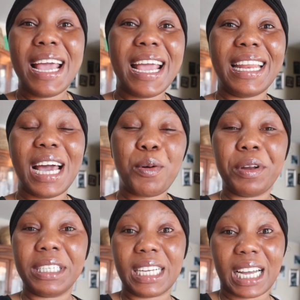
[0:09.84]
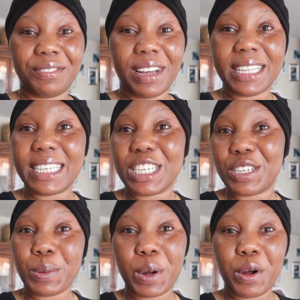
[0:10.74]
and i want to take advantage
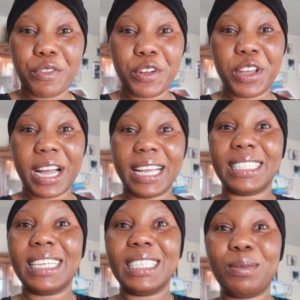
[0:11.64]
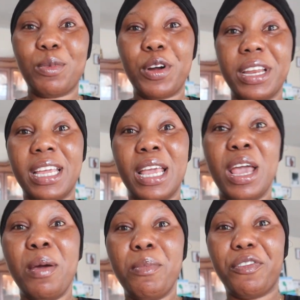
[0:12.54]
to record for you guys this morning
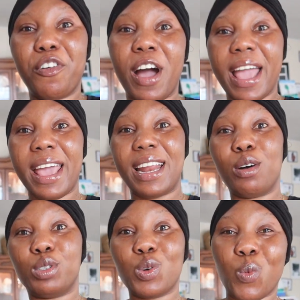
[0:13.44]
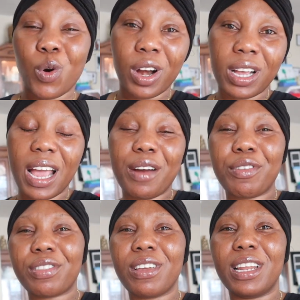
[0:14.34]
before i head out to work
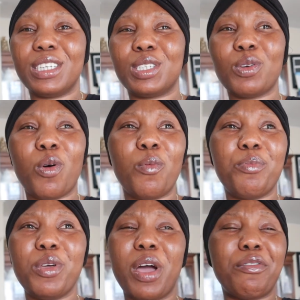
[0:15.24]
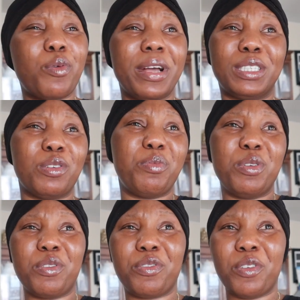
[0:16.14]
everything is so everywhere is so
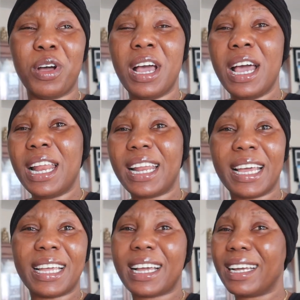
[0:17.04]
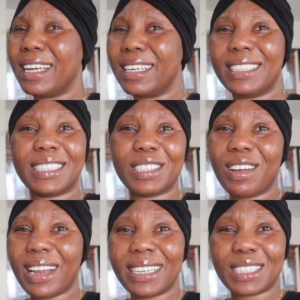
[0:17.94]
beautiful like the
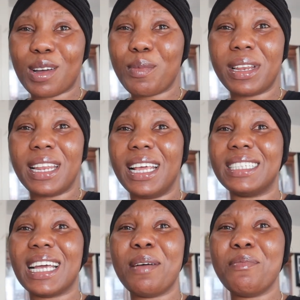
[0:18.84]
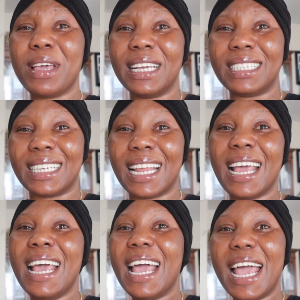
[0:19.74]
sunlight's coming in it's amazing
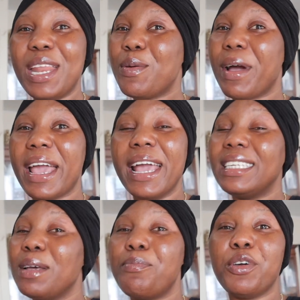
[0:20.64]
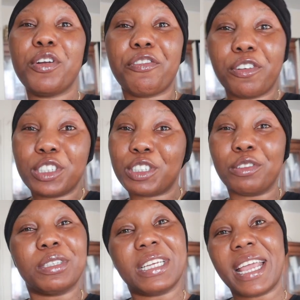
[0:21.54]
anyway it's a beautiful
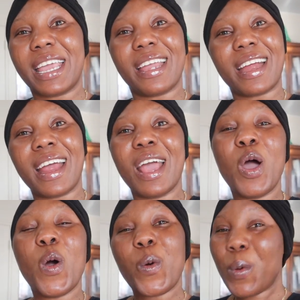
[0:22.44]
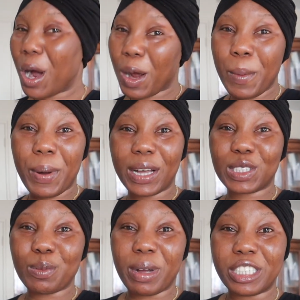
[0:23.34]
tuesday here welcome back
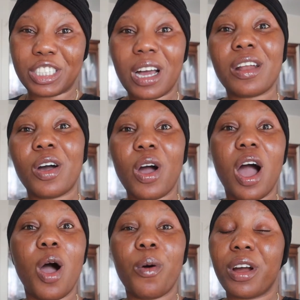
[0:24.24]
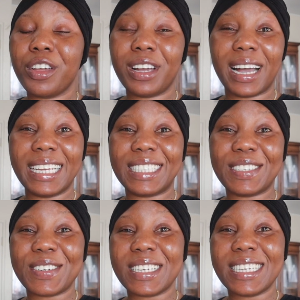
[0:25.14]
to my channel how are you guys
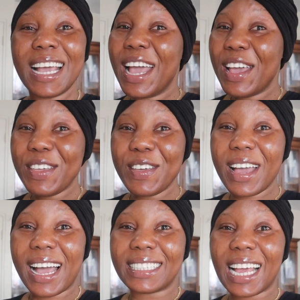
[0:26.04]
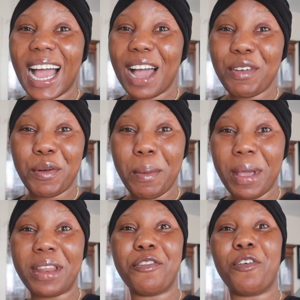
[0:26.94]
doing you guys i have a
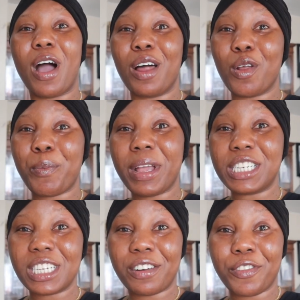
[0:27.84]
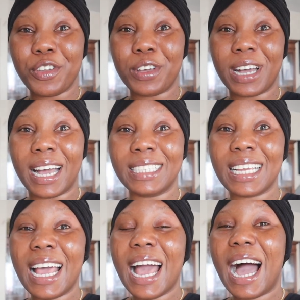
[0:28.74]
remedy for alopecia for you guys
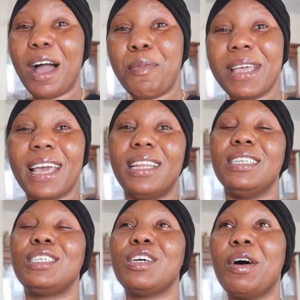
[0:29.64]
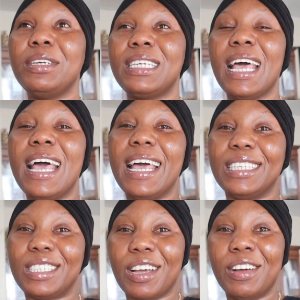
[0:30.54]
i have been getting tons
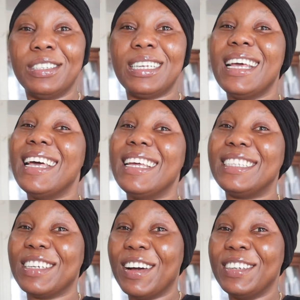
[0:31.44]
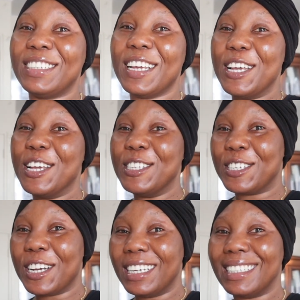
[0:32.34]
and tons and tons and
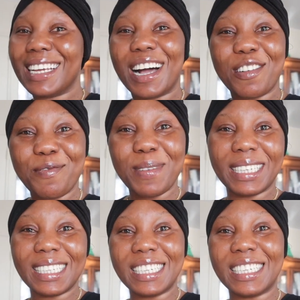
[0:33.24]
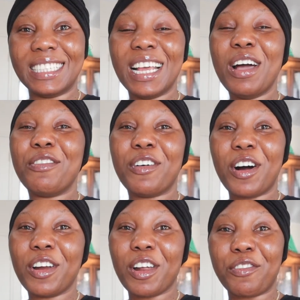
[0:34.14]
tons of messages
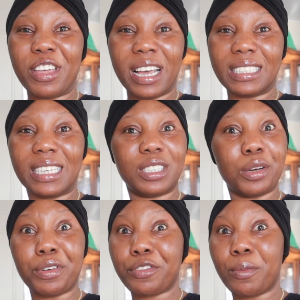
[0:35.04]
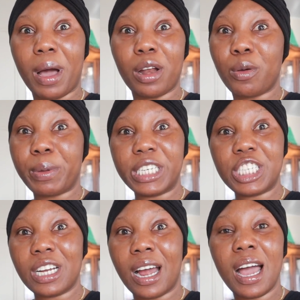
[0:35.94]
for all of you guys that suffer from
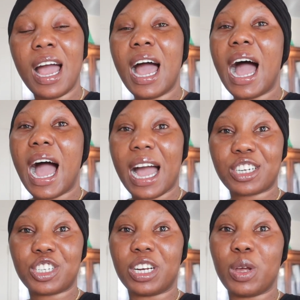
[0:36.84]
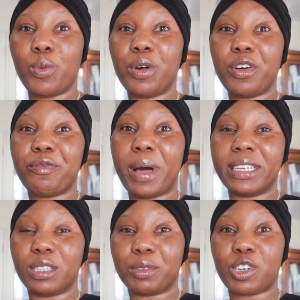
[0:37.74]
alopecia actually one of my
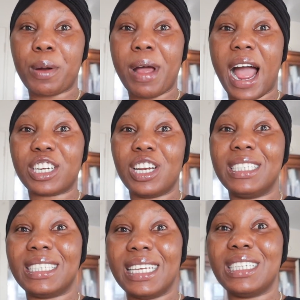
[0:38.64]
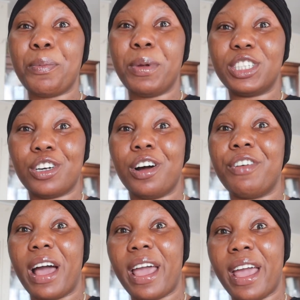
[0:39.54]
subscriber actually sent a picture of
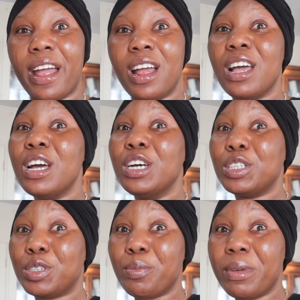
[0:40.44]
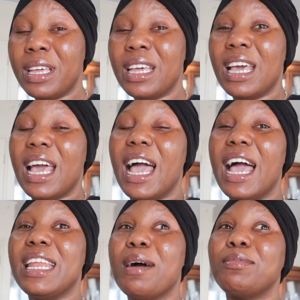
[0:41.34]
her hair to me
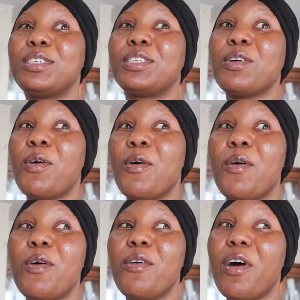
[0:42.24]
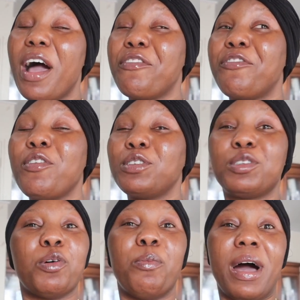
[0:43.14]
and i'm so I feel
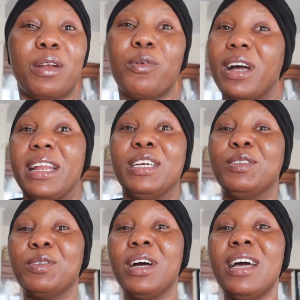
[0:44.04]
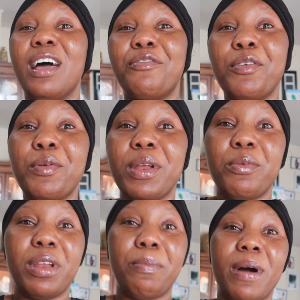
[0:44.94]
so bad. What can I do? I feel really,
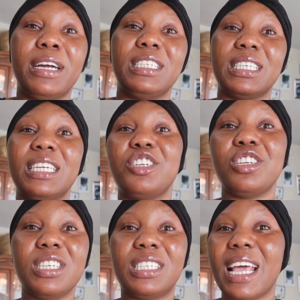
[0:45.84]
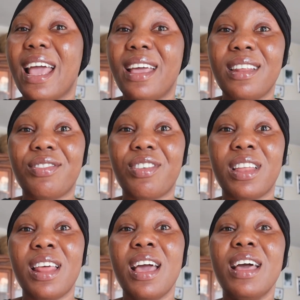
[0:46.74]
really bad. She said she needs
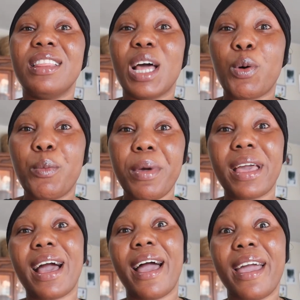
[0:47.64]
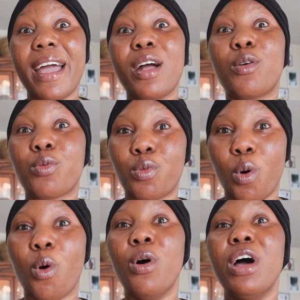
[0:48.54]
anything that will make her hair
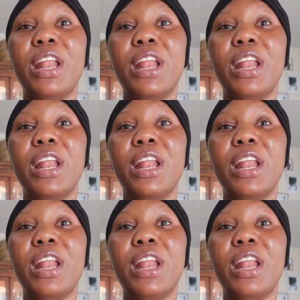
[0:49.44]
grow.